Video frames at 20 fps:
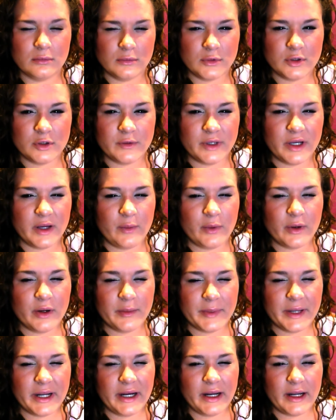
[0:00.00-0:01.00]
Do we get where
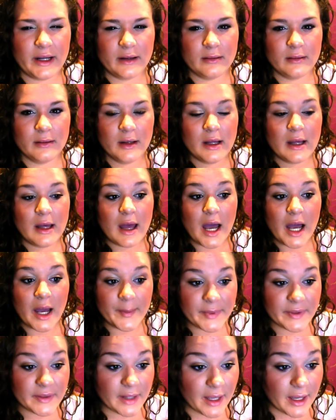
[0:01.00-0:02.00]
I'm getting at? I
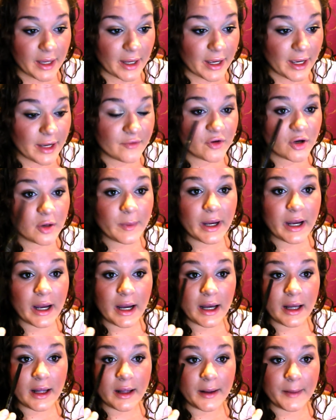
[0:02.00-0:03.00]
mean, like, I have it on my
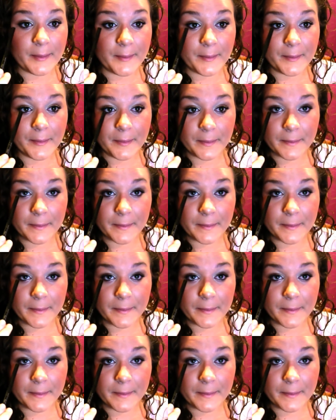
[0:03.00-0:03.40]
um